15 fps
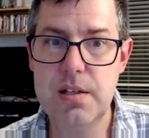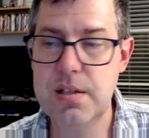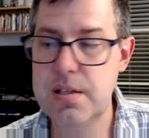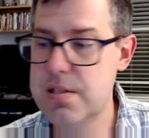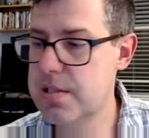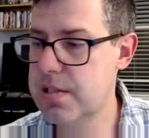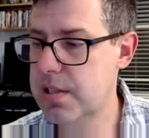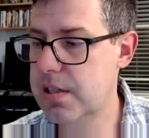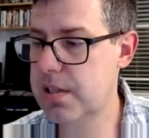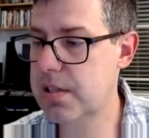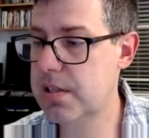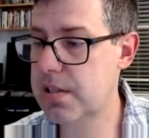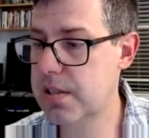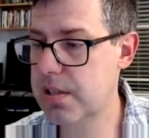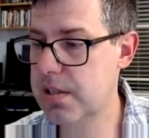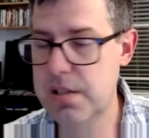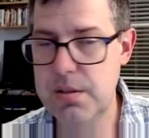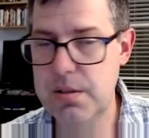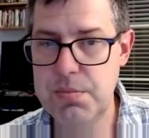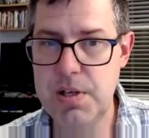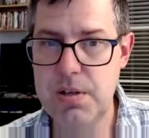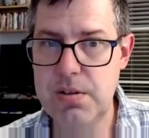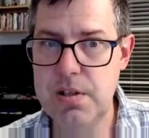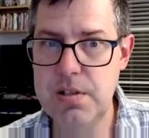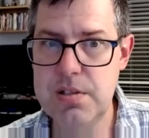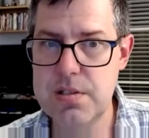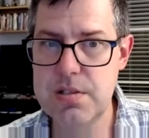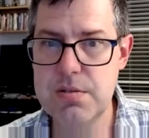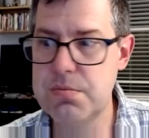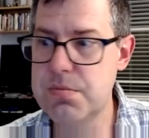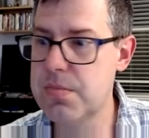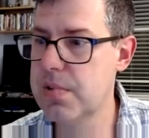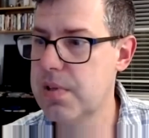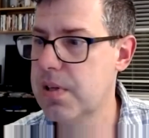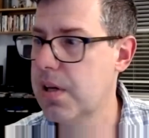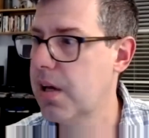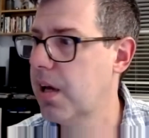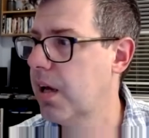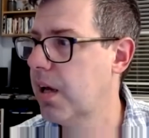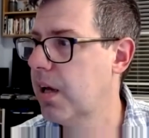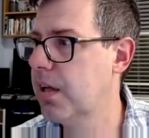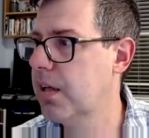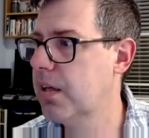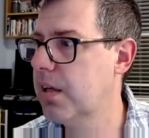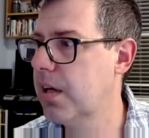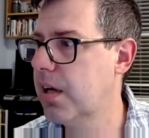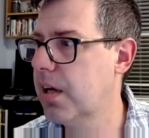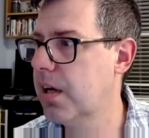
a zine about autism? And